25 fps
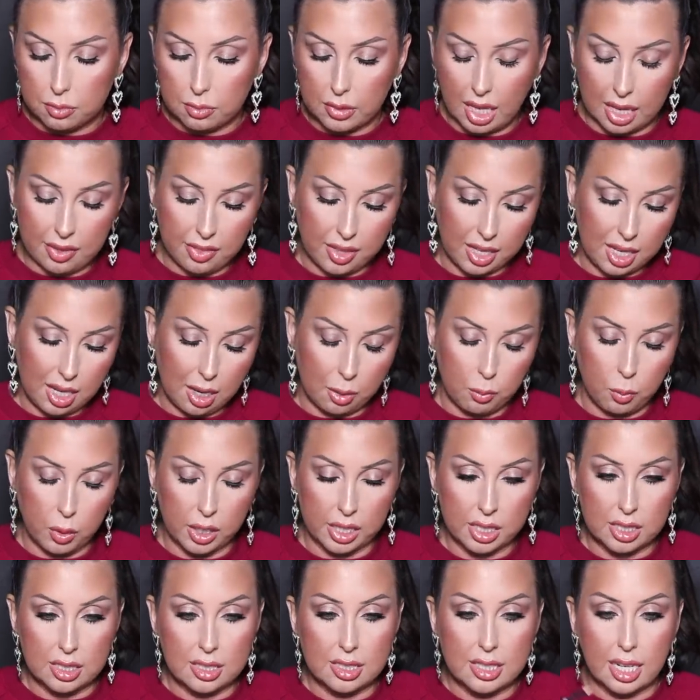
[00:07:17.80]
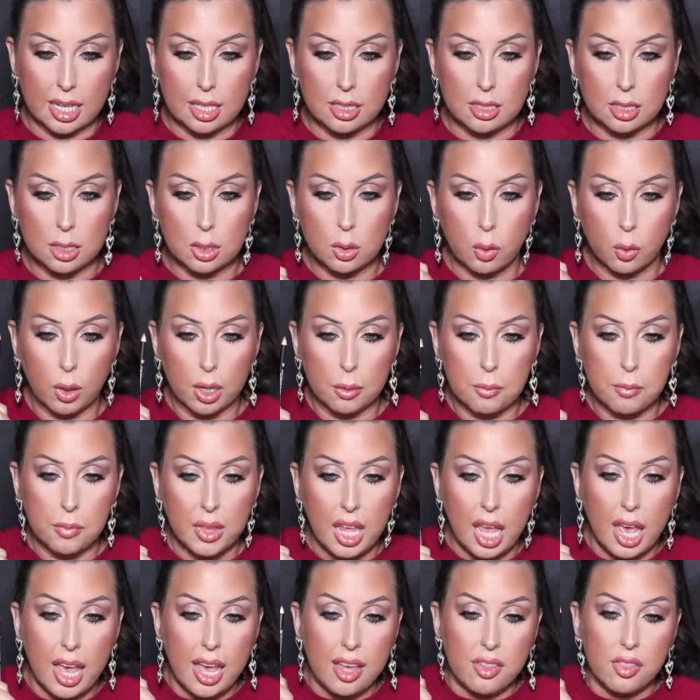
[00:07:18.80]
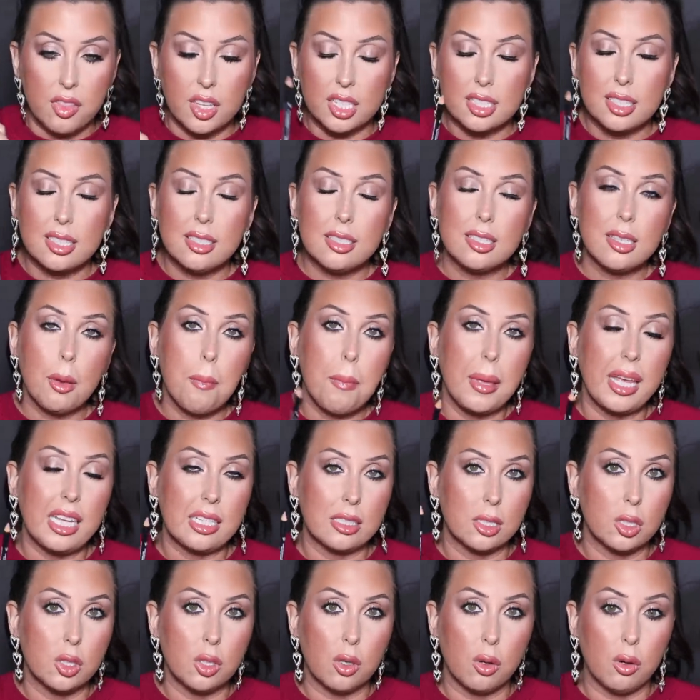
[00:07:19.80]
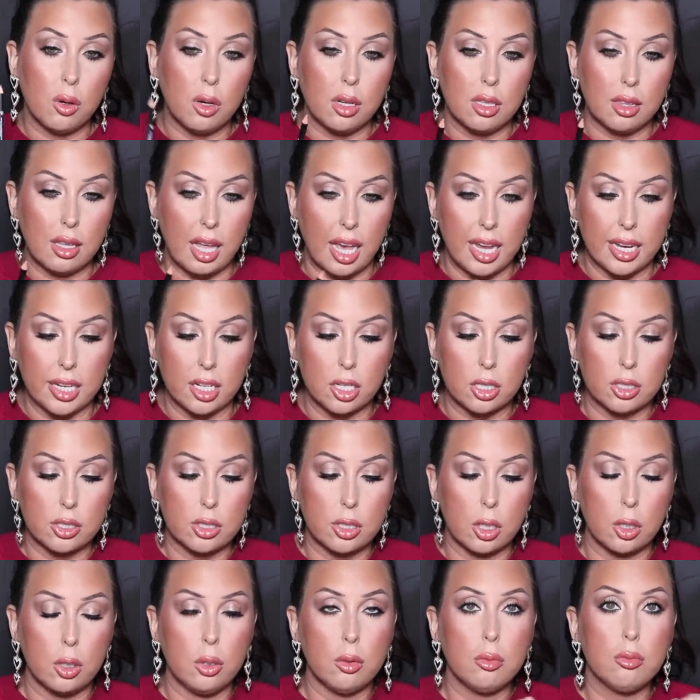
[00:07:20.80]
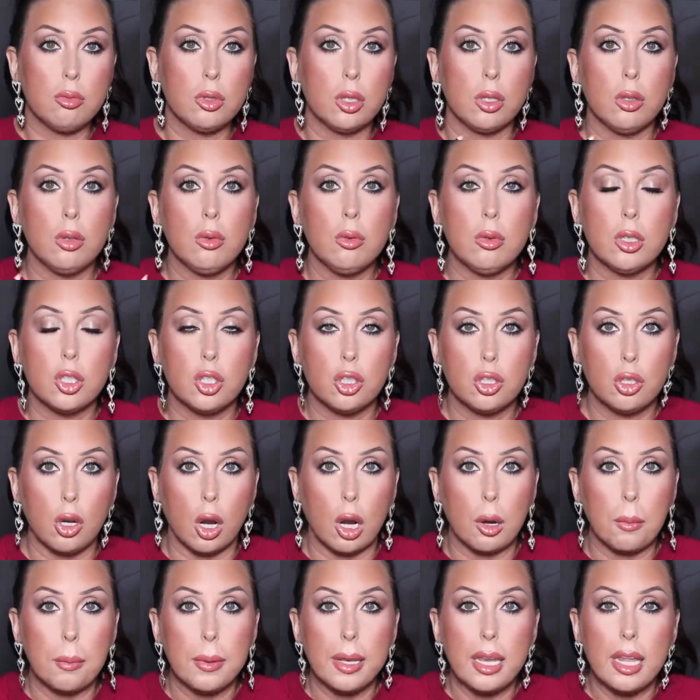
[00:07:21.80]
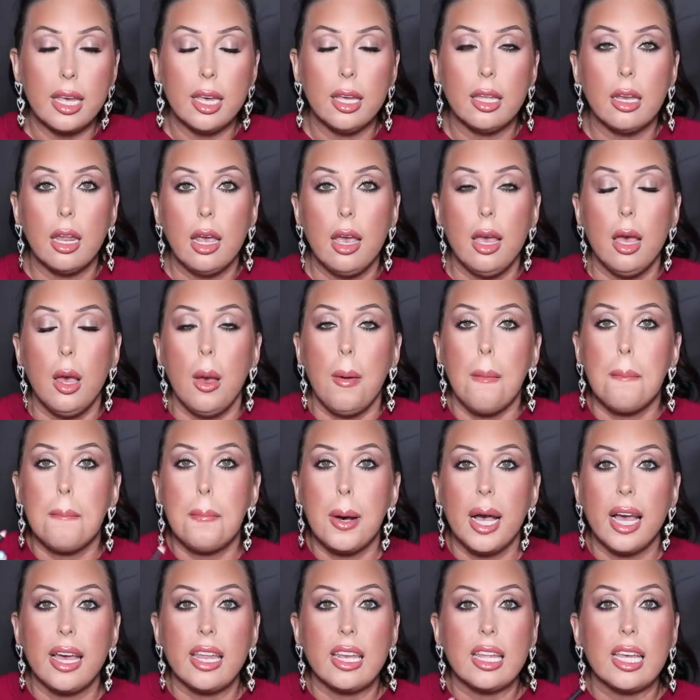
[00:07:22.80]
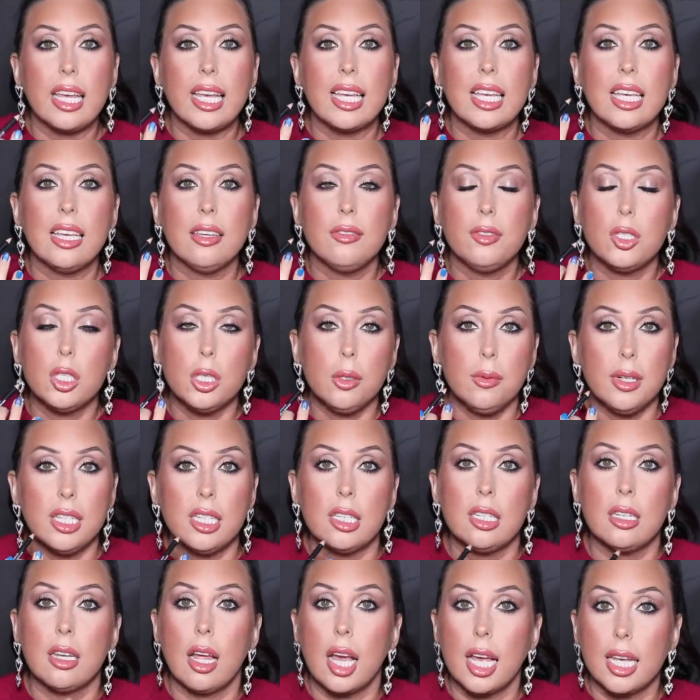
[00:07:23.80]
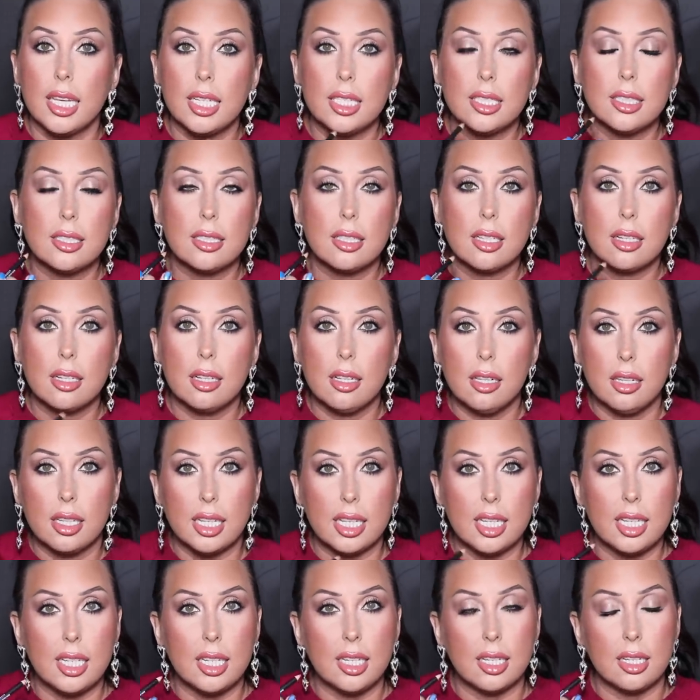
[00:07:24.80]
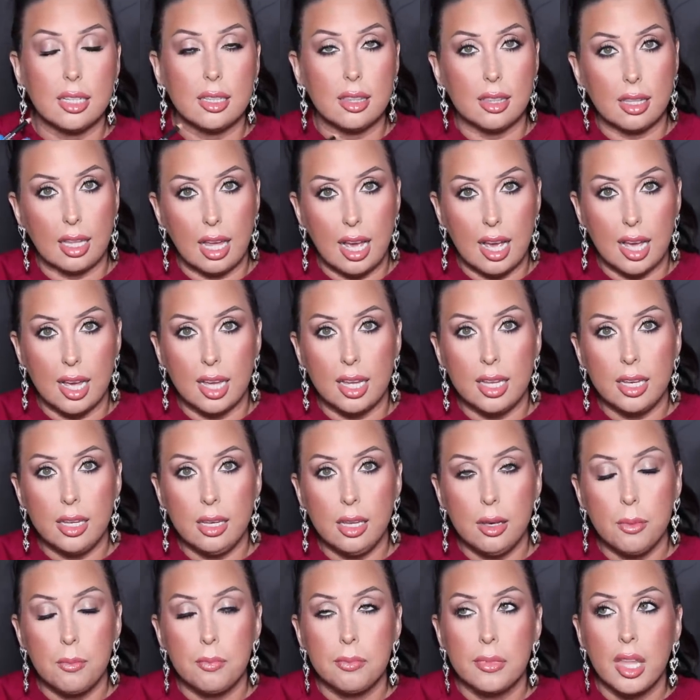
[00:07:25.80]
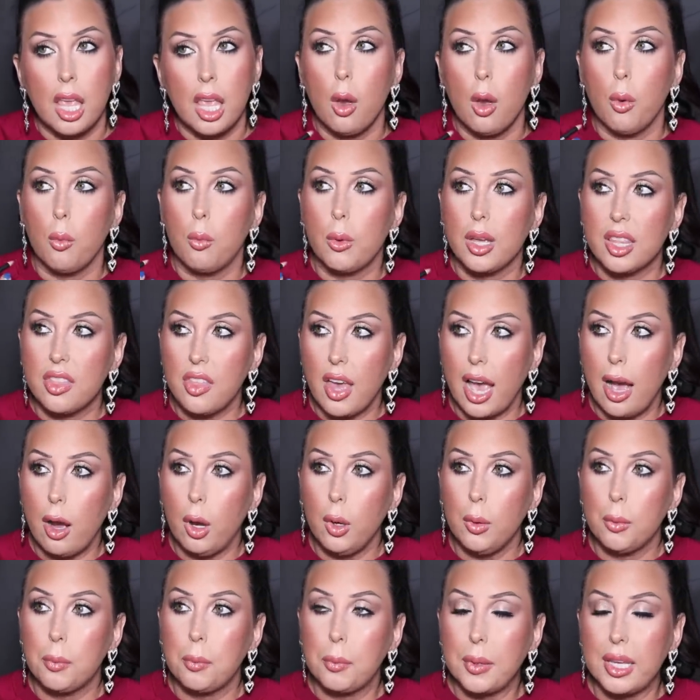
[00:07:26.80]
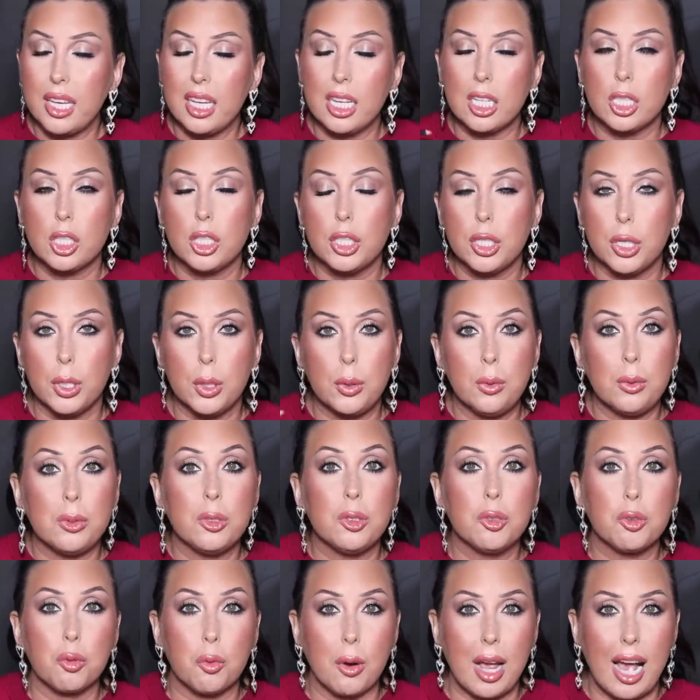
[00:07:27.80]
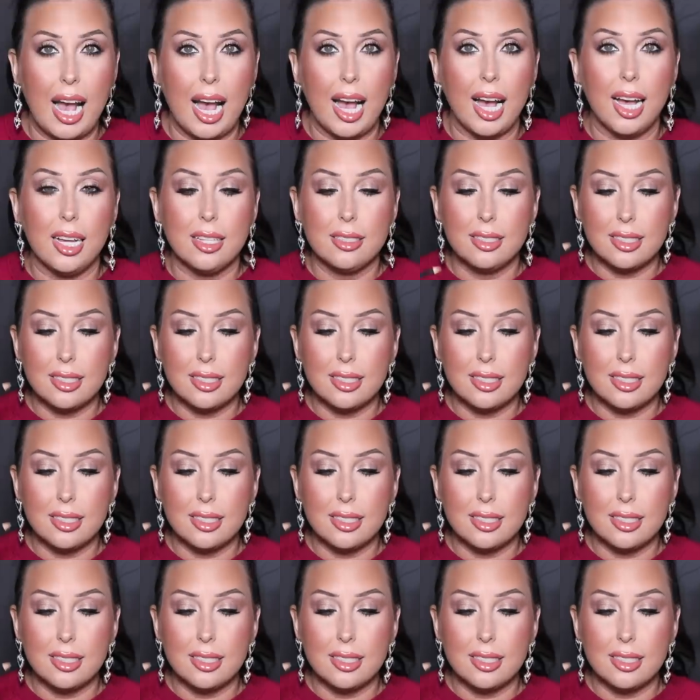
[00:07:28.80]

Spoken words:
Sandstorm. This is a pencil liner, so you do sharpen it, but it gives you a nice clean line without being too dry.